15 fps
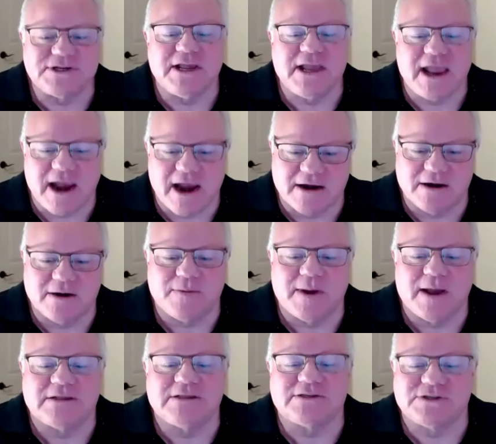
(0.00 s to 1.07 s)
He cared
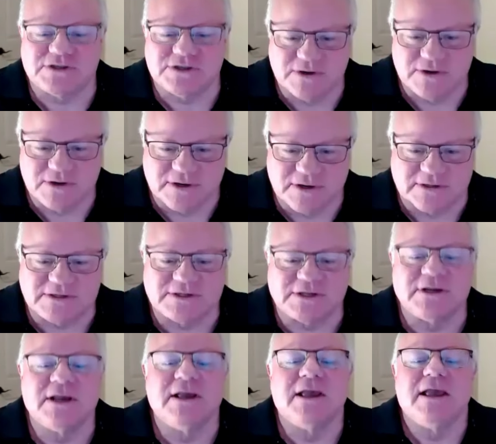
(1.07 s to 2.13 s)
about the students.
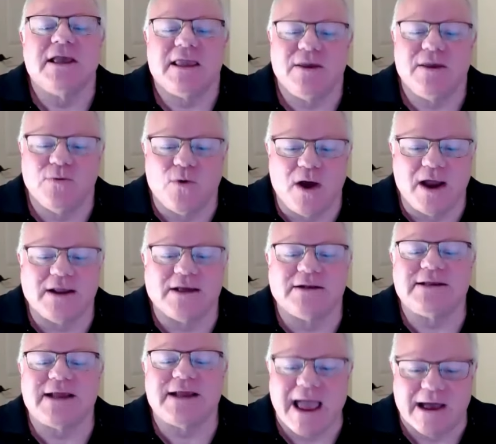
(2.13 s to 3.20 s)
He
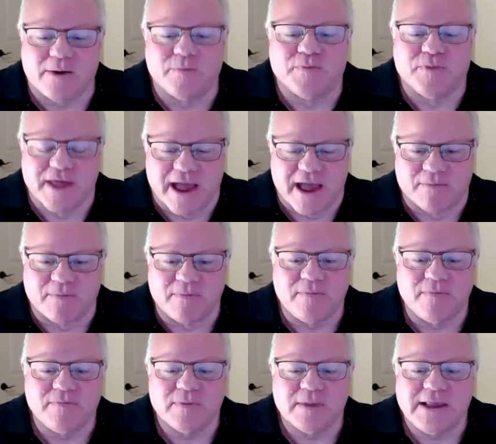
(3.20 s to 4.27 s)
wanted to help them.
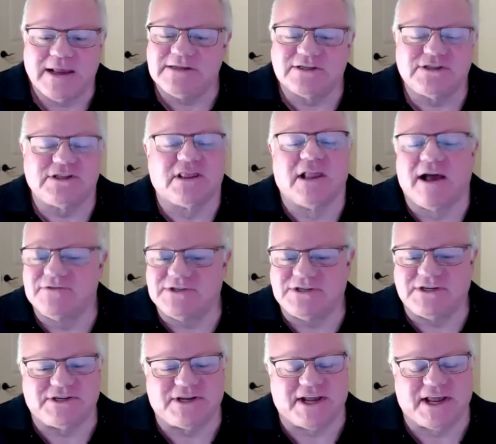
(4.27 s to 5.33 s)
He just loves
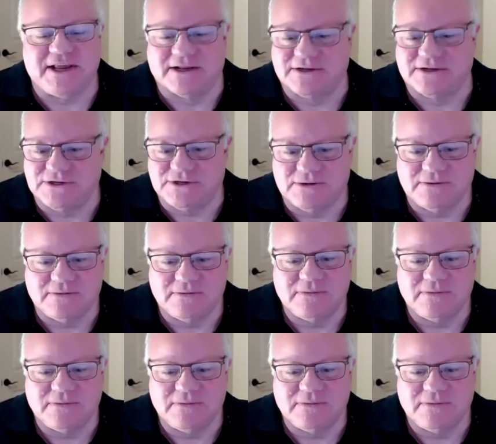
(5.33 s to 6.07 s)
to teach.